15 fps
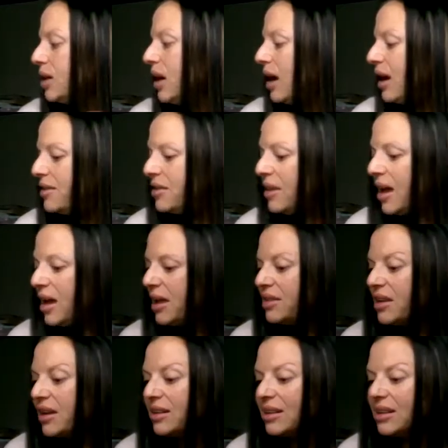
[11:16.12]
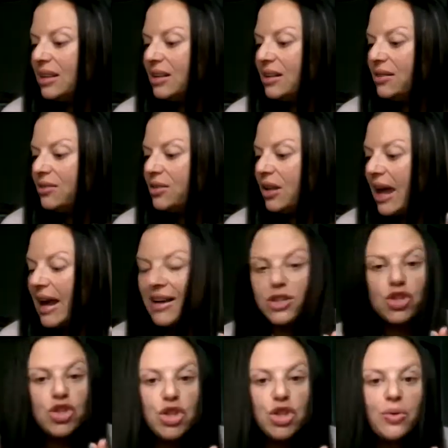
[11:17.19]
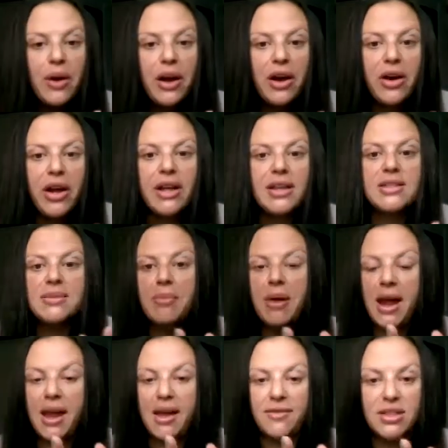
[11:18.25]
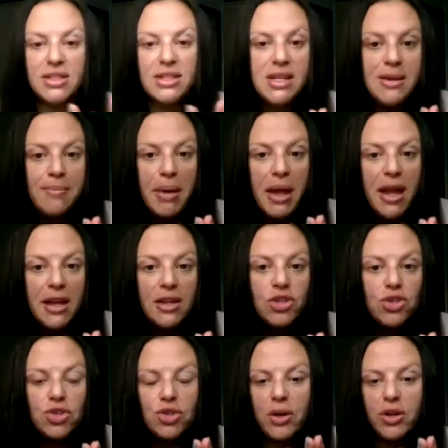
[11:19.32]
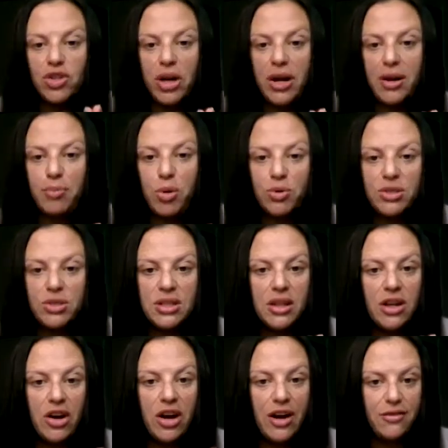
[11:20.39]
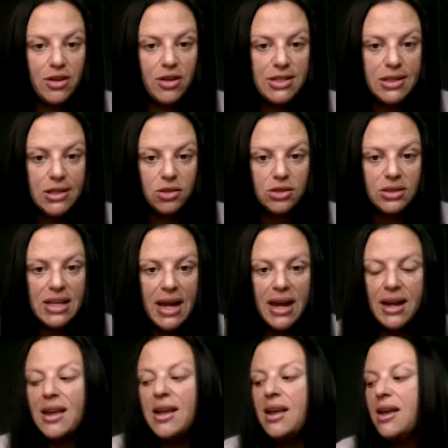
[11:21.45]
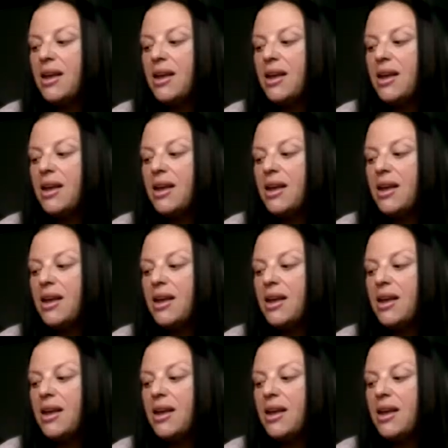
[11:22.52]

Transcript: and then the last two areas, I have a team page, so I try to post in there every single day.